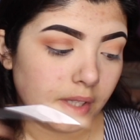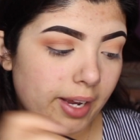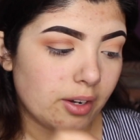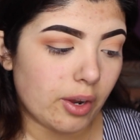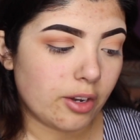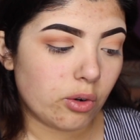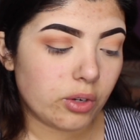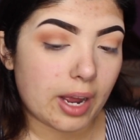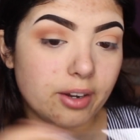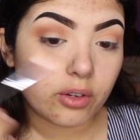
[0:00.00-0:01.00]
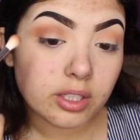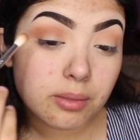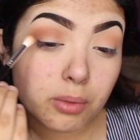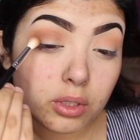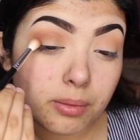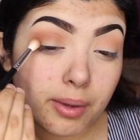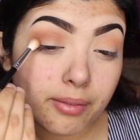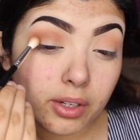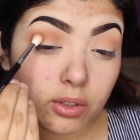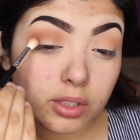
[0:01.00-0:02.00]
I notice in most of my
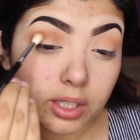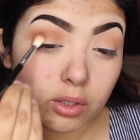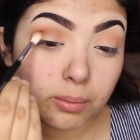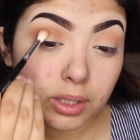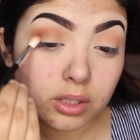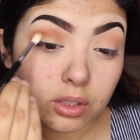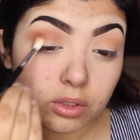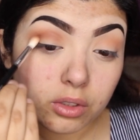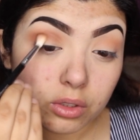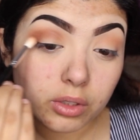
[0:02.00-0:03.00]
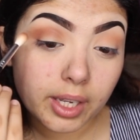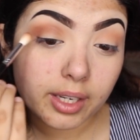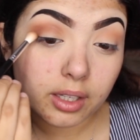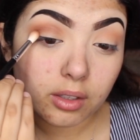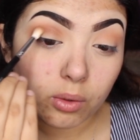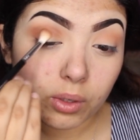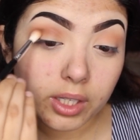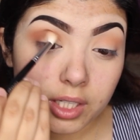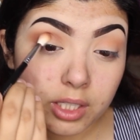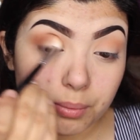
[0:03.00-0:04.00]
videos I normally do like
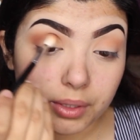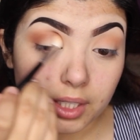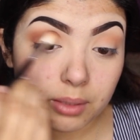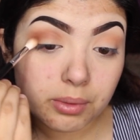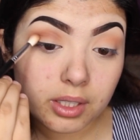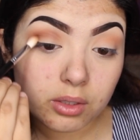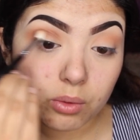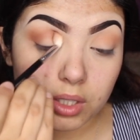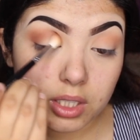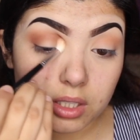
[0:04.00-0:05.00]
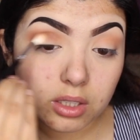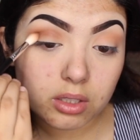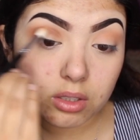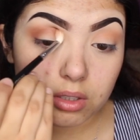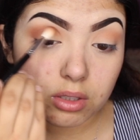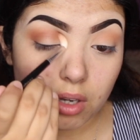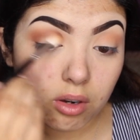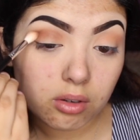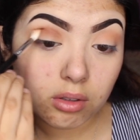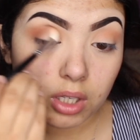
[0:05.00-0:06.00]
oranges, but that's because oranges just look
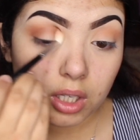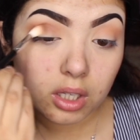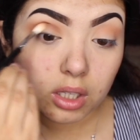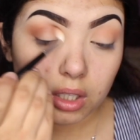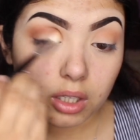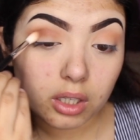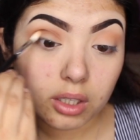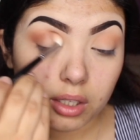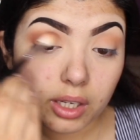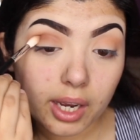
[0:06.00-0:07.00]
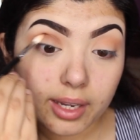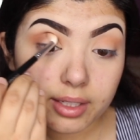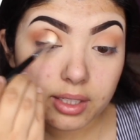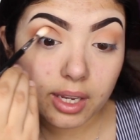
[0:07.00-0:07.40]
so good, you guys.